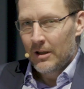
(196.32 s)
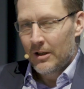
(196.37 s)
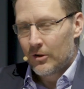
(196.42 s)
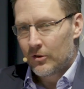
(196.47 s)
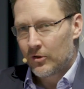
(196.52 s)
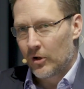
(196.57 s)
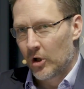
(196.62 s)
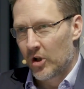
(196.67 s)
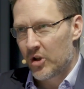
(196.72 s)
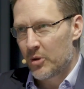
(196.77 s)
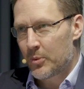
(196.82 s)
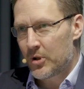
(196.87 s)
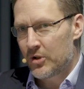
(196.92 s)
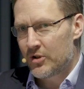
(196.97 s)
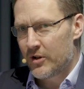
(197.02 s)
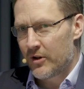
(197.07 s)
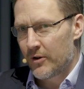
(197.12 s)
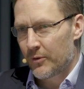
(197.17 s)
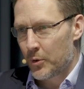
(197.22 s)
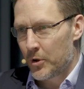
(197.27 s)
So the
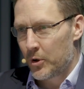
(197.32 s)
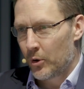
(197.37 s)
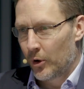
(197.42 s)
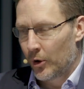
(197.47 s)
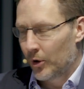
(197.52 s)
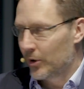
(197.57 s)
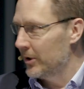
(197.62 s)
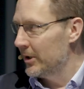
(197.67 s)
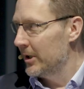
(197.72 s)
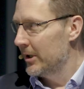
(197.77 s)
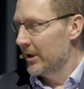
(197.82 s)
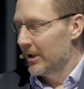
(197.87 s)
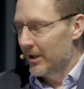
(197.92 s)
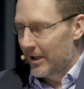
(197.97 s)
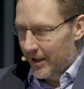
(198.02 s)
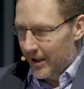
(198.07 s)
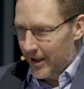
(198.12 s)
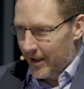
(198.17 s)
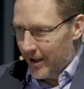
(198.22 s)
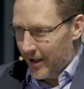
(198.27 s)
beauty of REOil,
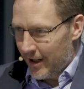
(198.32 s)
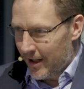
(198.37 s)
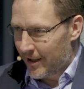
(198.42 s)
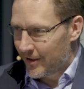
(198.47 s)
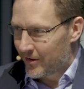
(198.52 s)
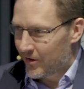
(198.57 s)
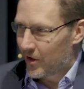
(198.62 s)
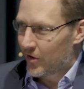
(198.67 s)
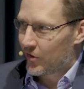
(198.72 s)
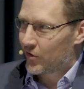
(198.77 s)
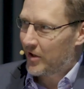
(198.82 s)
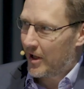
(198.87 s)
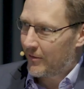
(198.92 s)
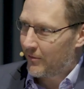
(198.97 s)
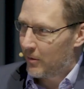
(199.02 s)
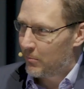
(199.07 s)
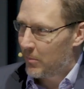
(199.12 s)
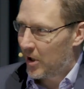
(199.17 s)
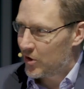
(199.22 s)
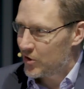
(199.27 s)
and
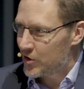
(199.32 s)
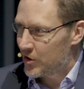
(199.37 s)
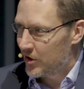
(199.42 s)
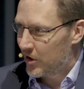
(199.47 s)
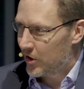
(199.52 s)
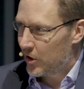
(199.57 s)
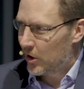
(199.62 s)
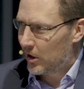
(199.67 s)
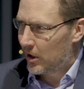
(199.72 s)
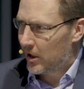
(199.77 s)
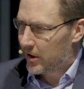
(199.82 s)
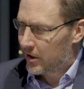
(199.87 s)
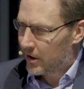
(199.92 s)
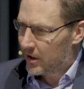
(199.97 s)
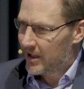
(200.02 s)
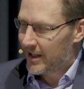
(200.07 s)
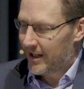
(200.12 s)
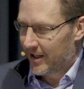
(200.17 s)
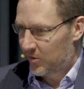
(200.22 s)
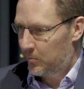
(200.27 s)
Stefan mentioned it earlier,
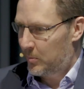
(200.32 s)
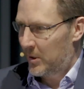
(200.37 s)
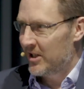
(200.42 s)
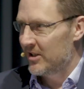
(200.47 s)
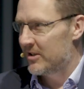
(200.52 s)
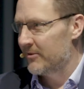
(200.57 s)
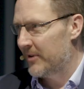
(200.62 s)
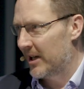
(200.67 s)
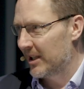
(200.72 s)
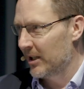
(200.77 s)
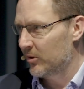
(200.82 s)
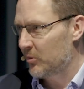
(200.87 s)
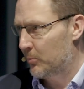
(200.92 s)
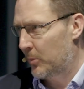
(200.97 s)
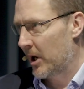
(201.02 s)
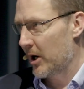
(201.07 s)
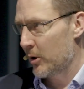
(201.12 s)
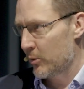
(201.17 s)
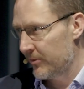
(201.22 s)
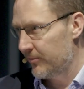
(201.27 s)
it's been developed
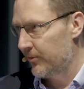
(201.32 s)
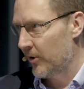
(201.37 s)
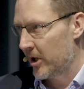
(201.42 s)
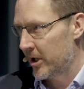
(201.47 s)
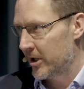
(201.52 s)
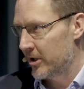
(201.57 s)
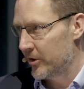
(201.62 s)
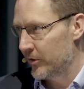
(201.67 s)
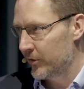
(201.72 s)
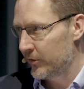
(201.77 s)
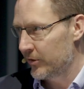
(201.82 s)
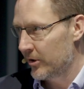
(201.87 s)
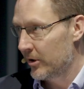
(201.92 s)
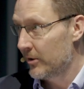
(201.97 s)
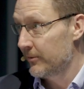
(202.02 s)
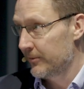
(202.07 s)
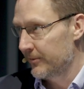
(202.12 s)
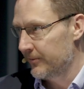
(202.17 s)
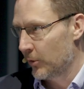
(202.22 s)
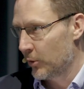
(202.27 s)
by refiners
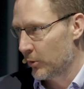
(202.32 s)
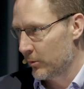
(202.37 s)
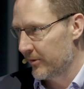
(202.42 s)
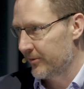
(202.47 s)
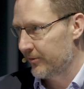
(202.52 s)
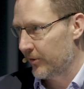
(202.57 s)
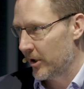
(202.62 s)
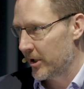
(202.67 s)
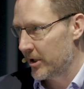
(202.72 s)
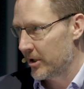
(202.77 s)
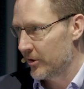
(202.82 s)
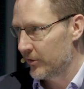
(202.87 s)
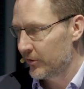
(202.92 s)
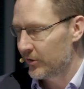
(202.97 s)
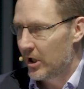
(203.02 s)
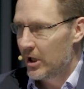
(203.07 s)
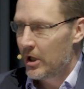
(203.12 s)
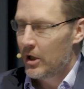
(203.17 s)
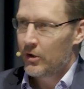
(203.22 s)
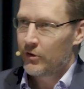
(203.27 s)
for refiners.
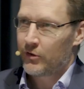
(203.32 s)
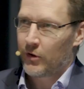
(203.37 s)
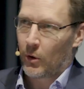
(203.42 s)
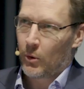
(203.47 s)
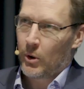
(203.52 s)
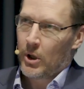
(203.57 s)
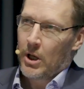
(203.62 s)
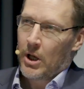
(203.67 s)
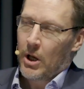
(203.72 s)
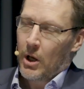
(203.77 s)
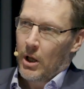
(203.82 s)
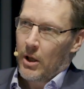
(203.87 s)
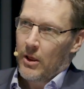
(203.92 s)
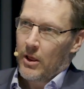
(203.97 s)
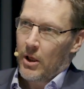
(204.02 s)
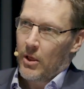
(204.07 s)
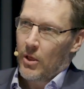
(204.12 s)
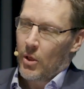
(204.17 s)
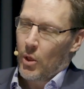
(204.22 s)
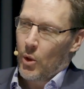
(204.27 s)
So
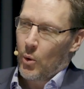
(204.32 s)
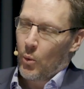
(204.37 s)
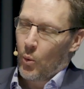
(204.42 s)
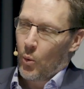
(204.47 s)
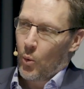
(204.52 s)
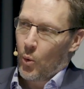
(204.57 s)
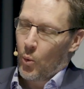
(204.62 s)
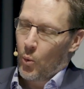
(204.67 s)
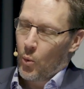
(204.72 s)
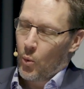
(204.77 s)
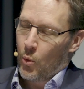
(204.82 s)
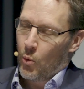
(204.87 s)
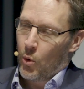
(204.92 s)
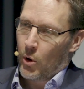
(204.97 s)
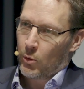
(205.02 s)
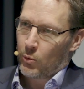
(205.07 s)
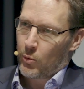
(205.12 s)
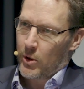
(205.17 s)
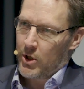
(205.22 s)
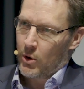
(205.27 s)

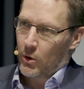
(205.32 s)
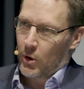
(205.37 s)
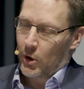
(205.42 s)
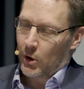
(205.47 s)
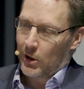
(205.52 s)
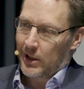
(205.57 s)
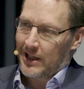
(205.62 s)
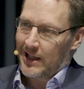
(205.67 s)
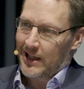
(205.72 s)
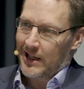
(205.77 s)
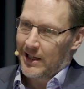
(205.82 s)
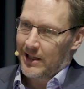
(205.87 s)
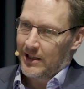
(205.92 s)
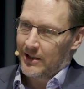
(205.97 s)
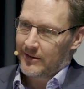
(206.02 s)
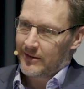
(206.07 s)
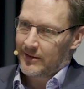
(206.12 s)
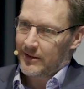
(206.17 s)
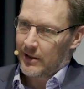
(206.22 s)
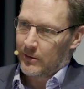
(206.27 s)
what REOil
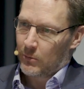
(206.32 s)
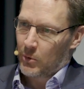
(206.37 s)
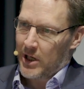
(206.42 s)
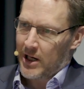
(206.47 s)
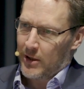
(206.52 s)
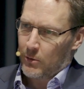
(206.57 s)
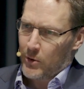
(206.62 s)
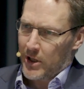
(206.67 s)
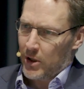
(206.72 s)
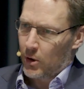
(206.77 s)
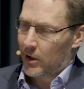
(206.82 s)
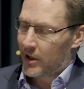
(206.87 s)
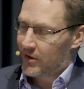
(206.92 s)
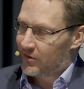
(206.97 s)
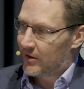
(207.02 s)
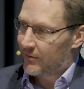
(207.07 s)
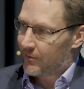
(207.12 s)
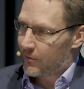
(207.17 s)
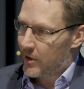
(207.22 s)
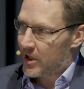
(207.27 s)
is, where REOil is
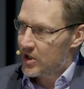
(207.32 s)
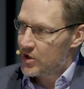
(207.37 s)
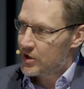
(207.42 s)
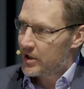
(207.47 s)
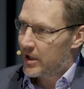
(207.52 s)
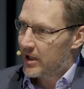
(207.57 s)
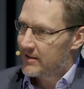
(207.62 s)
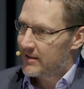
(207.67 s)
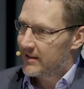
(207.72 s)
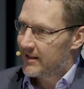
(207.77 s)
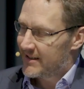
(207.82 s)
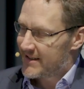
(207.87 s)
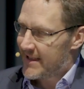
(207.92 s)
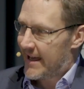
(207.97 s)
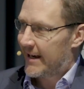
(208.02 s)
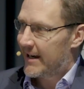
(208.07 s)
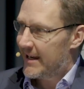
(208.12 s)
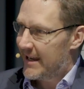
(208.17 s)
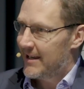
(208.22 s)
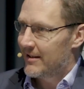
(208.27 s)
differentiated is
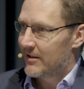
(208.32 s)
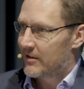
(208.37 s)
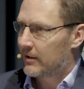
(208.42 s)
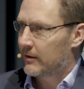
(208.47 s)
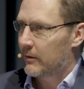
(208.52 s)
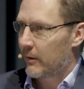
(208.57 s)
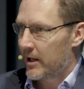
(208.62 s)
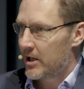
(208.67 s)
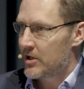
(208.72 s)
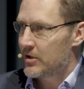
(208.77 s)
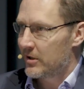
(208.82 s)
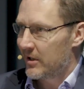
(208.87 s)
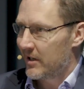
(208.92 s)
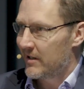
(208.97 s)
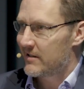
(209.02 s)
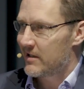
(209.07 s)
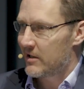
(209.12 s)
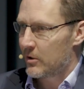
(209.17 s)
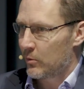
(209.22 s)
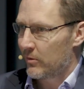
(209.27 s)
that integration
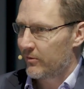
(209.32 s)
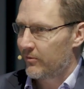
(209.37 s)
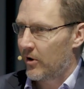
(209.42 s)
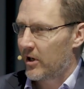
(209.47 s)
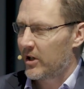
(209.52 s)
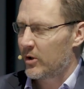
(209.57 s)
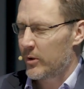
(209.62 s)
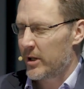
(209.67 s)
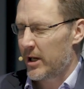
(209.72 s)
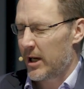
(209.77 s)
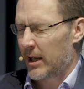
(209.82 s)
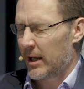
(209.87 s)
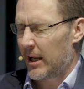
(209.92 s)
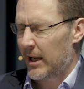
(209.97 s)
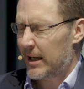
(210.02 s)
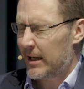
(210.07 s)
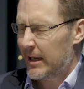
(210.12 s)
into the refinery, and a